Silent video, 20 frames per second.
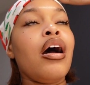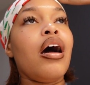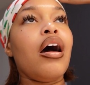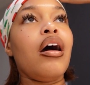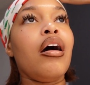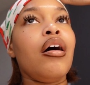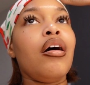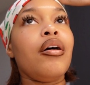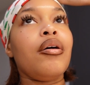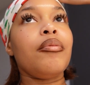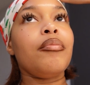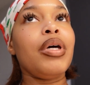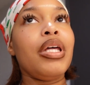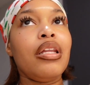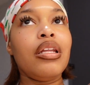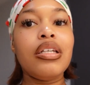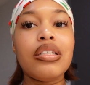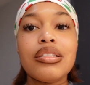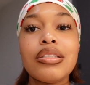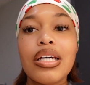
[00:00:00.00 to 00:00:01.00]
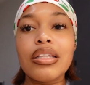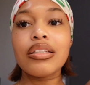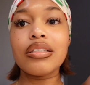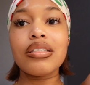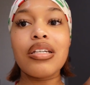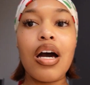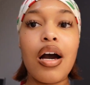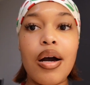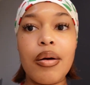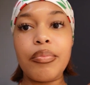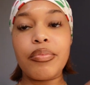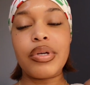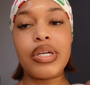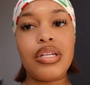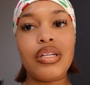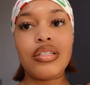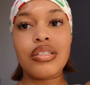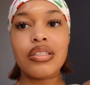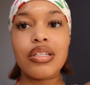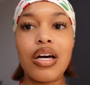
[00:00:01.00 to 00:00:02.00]
at least it's at the top
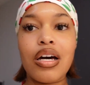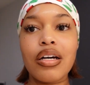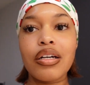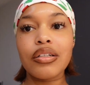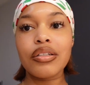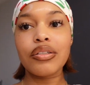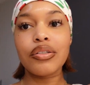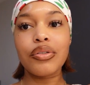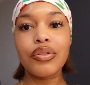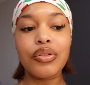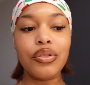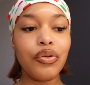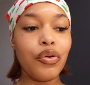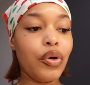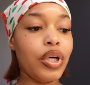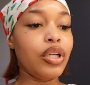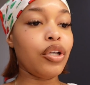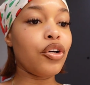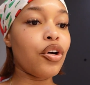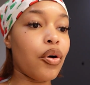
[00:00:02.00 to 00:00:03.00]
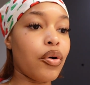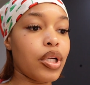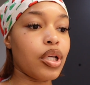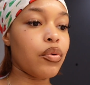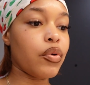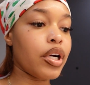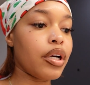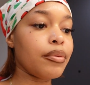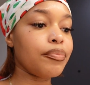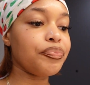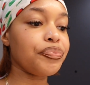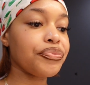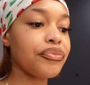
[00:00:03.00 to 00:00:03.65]
and it's not going to go anywhere.